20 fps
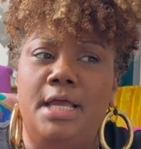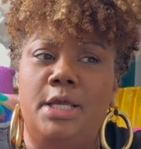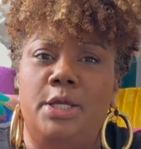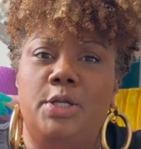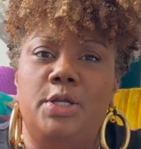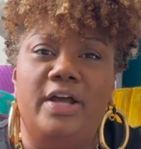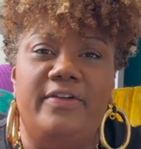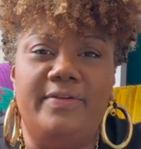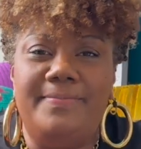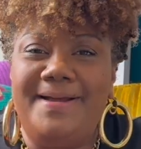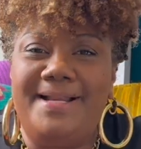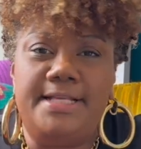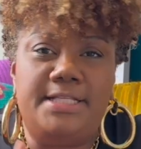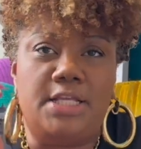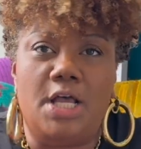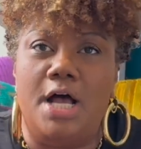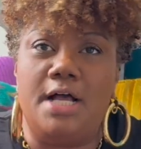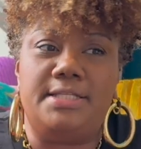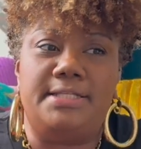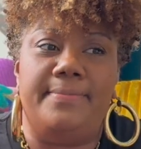everybody
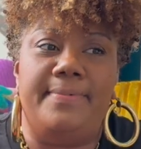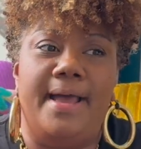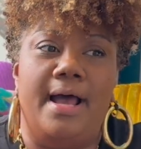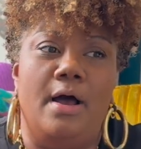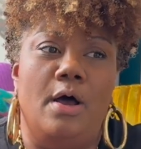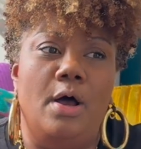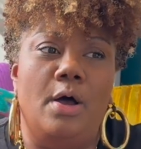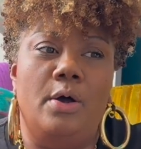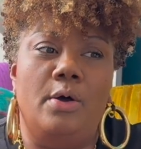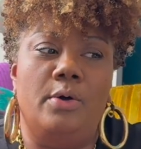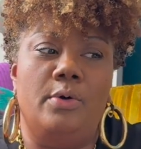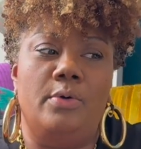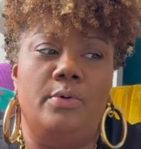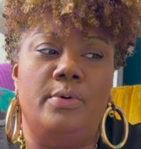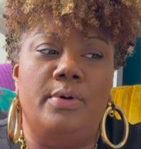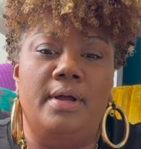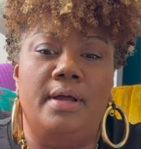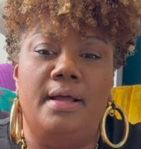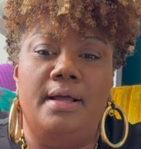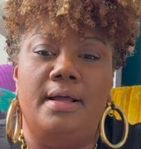talks about,
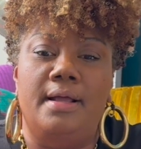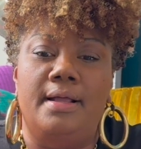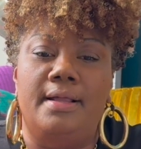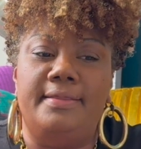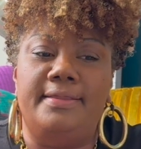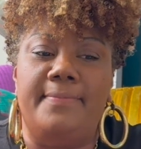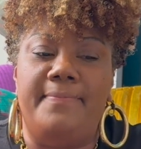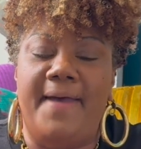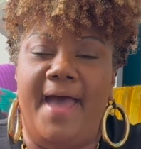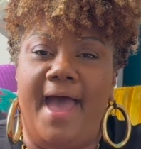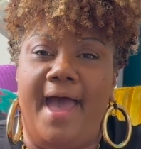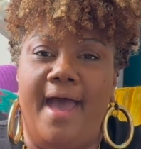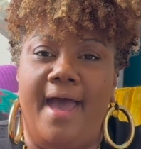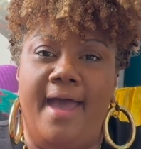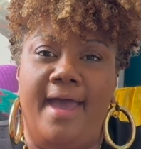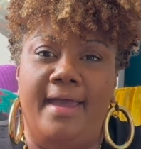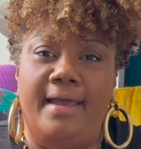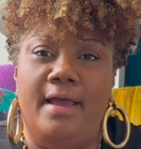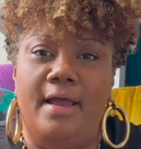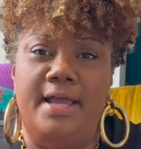oh, the
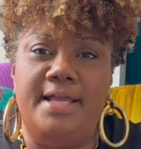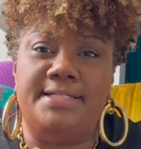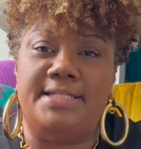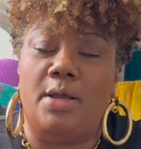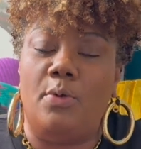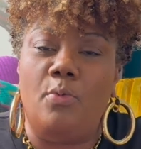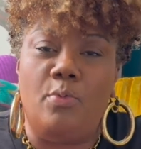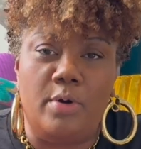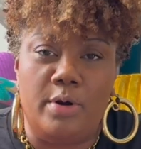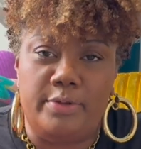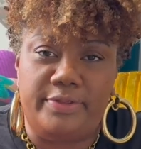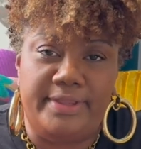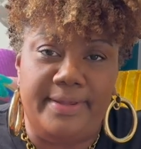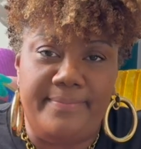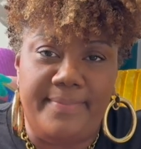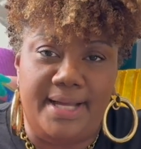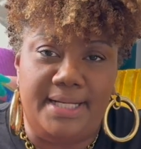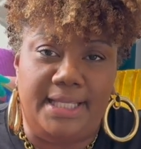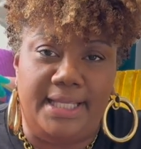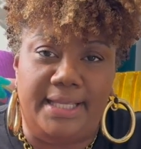bag, is it worth the
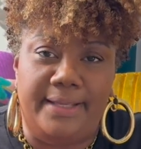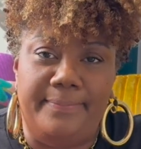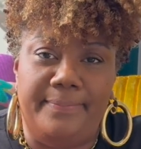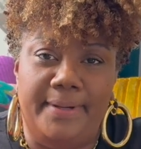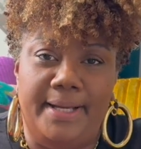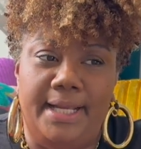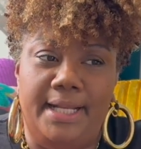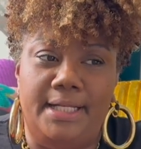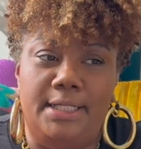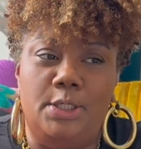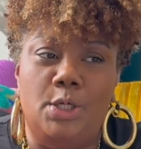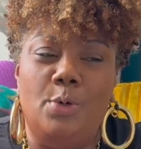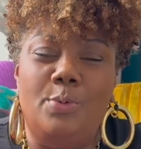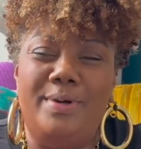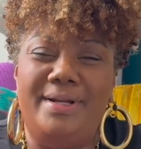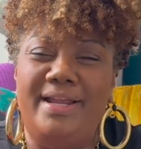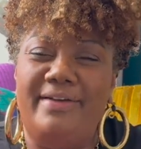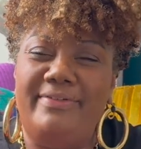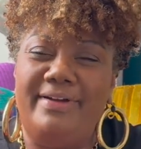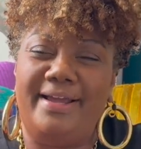money? But no
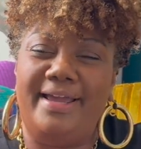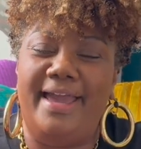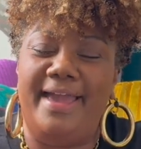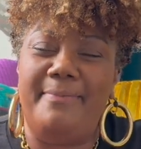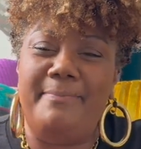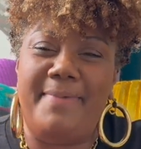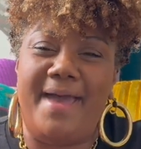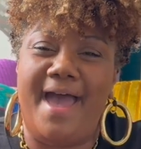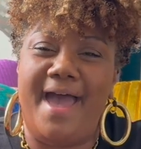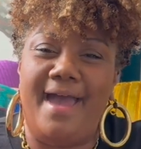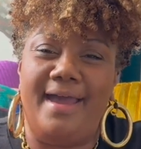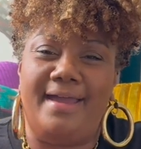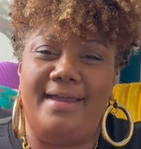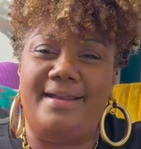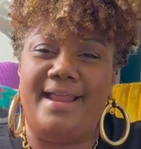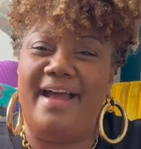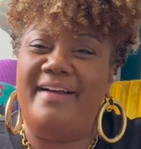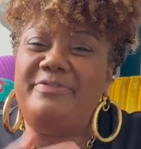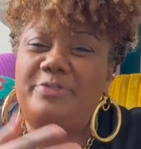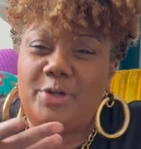one ever came back and
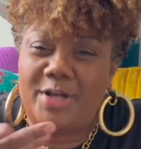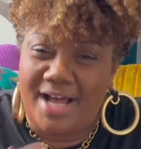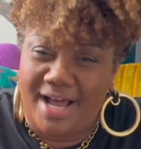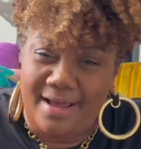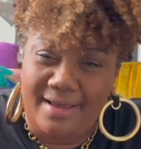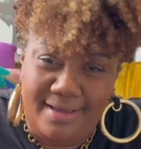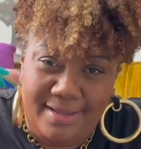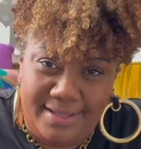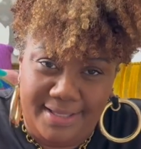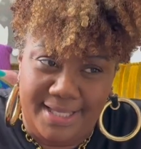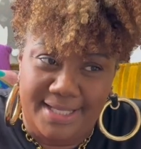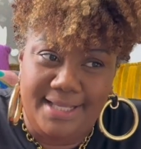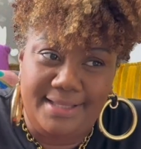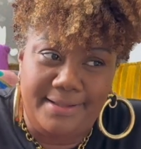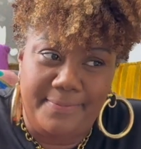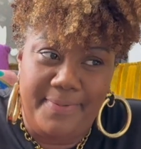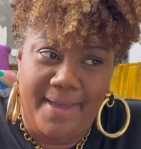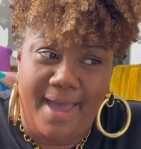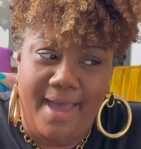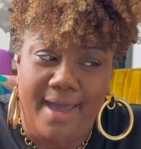after getting
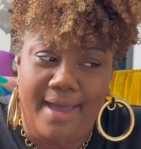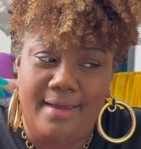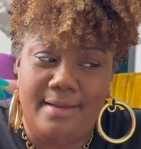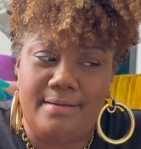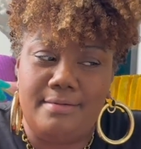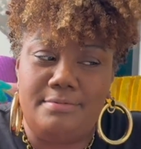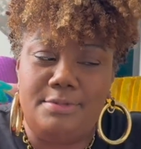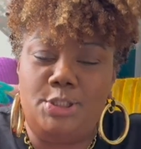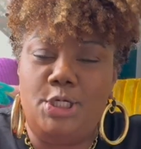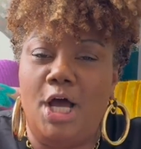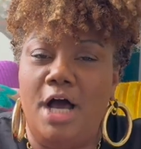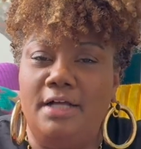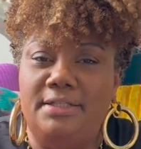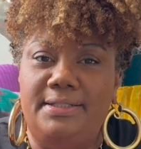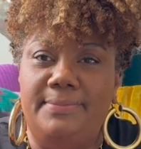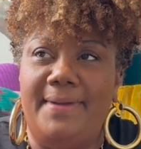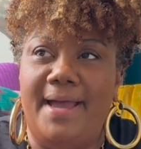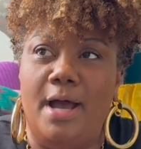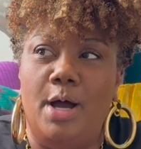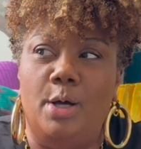the bag, talked
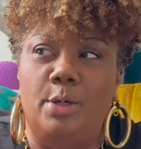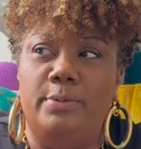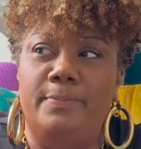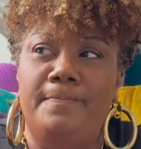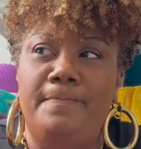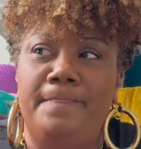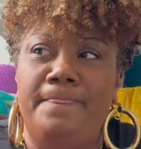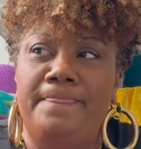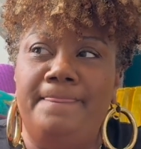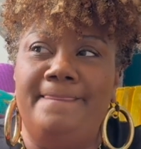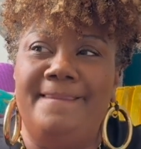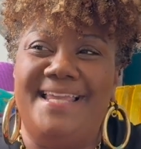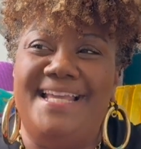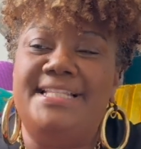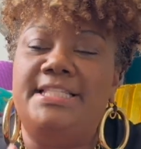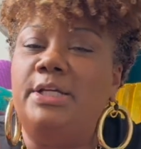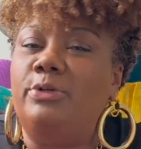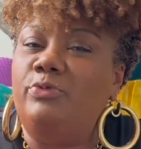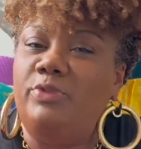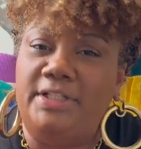about,
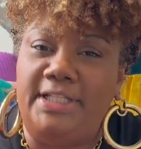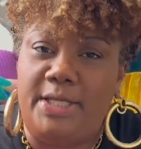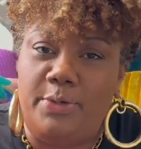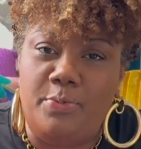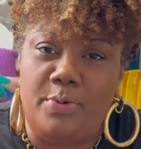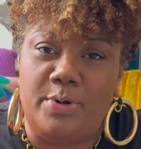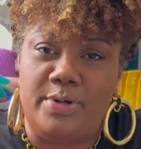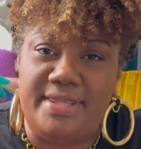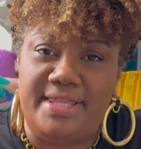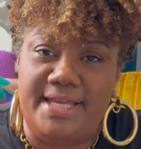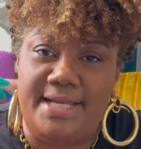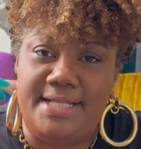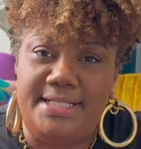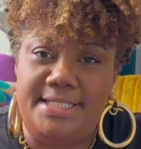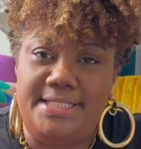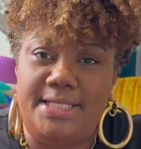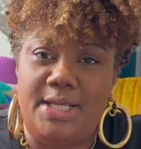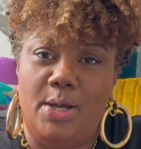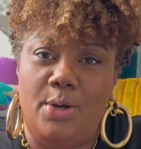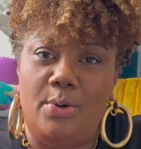is it really worth it?
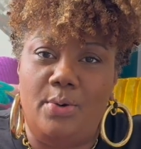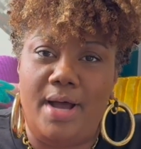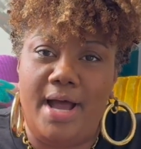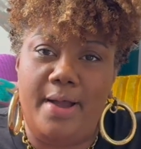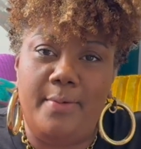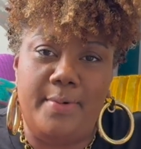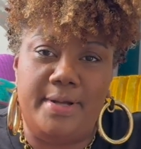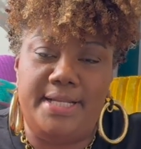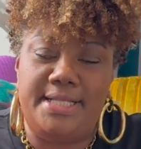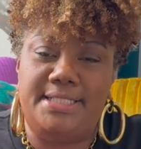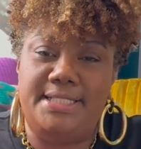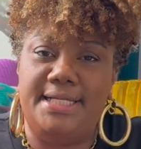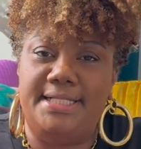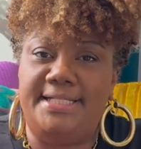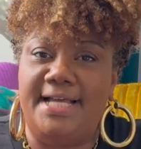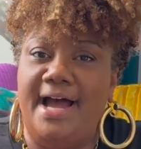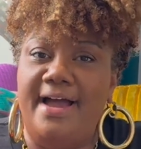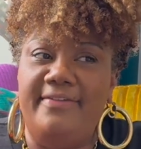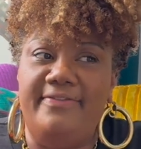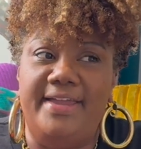So I wanted to
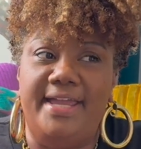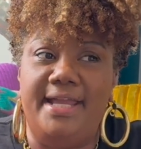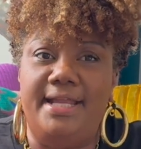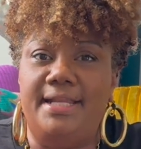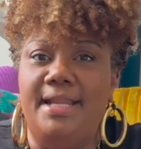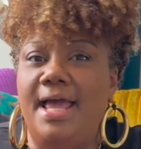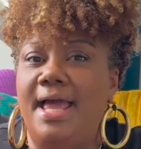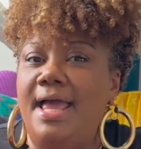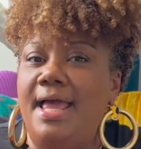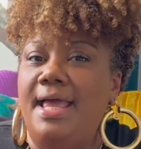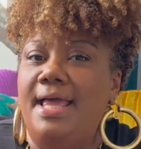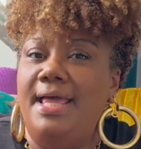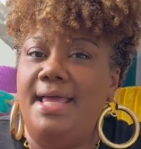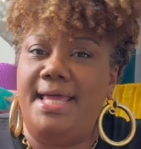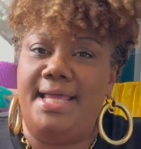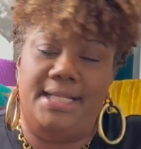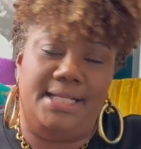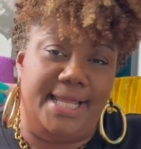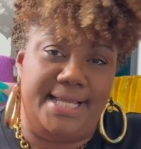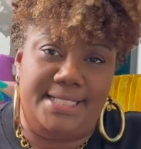dive in
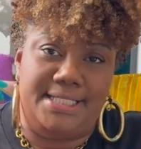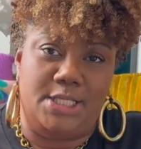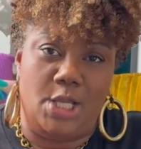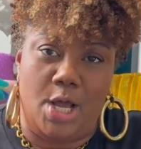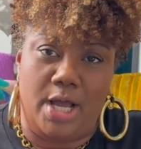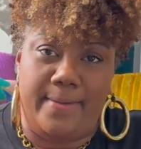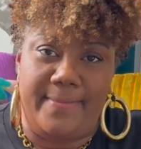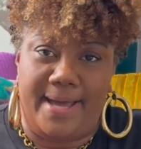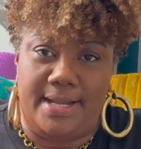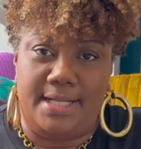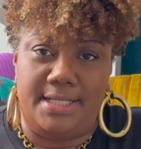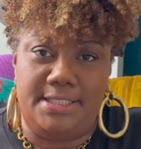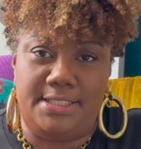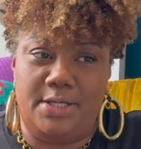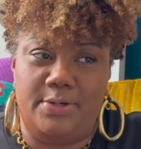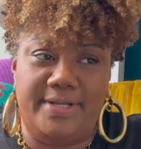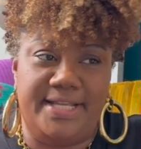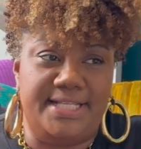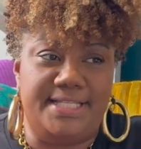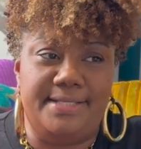and let's talk about it.
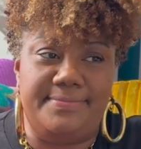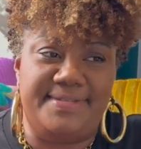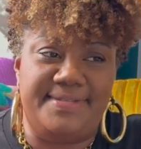So get some